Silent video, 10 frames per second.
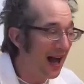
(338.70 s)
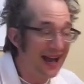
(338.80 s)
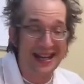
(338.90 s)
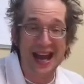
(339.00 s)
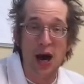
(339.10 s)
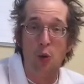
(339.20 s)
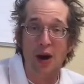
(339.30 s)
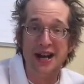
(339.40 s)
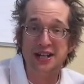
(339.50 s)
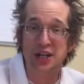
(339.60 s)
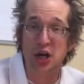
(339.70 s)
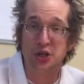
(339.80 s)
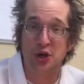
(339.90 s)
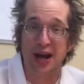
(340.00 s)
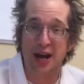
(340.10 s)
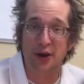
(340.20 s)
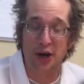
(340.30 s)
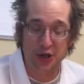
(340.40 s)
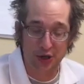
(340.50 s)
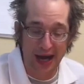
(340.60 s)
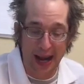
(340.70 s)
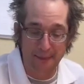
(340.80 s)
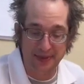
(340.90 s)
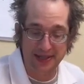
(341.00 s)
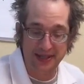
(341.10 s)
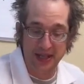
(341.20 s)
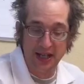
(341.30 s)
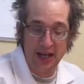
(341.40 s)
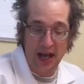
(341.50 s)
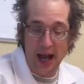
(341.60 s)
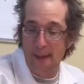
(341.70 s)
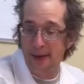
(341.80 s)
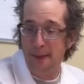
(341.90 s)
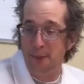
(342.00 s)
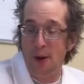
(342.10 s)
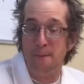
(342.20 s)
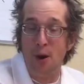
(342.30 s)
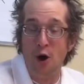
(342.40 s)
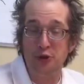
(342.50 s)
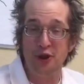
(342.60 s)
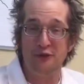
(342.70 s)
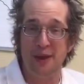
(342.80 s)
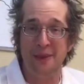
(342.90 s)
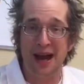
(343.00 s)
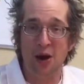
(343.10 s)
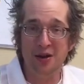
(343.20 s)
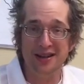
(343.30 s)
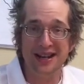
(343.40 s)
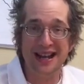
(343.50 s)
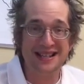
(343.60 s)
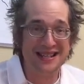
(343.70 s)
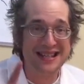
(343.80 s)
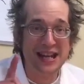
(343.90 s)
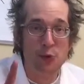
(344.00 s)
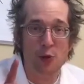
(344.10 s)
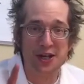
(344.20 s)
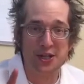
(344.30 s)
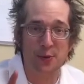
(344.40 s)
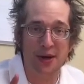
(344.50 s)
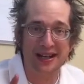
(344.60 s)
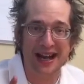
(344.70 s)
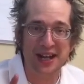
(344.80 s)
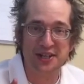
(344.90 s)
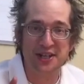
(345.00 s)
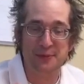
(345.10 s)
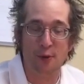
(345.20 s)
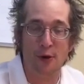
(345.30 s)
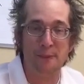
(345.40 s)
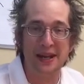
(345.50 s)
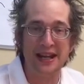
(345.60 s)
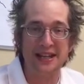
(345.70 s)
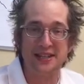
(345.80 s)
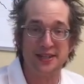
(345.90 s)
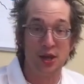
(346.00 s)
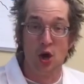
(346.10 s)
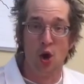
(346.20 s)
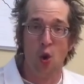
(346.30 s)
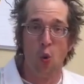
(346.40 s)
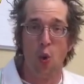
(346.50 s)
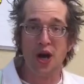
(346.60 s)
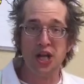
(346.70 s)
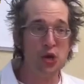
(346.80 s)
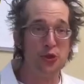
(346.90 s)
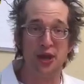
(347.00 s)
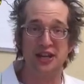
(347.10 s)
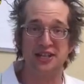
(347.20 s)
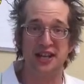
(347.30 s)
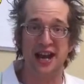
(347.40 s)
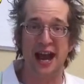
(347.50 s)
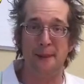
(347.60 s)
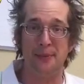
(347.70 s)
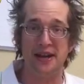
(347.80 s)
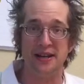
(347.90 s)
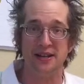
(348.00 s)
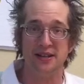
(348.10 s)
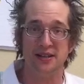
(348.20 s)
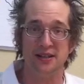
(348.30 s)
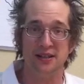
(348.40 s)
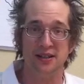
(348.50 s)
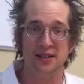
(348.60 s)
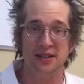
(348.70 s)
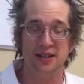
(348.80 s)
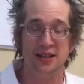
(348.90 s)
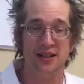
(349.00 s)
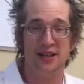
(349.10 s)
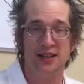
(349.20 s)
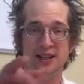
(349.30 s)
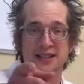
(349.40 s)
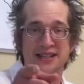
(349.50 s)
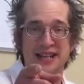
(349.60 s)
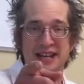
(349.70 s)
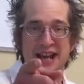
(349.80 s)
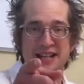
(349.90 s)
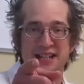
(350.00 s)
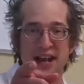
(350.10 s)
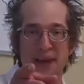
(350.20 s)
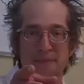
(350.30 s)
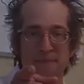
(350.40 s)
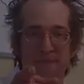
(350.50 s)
I can't wait to go try out our traps. I'm gonna put both of them out and see which one catches more bees. What do you think's gonna happen? See you next time.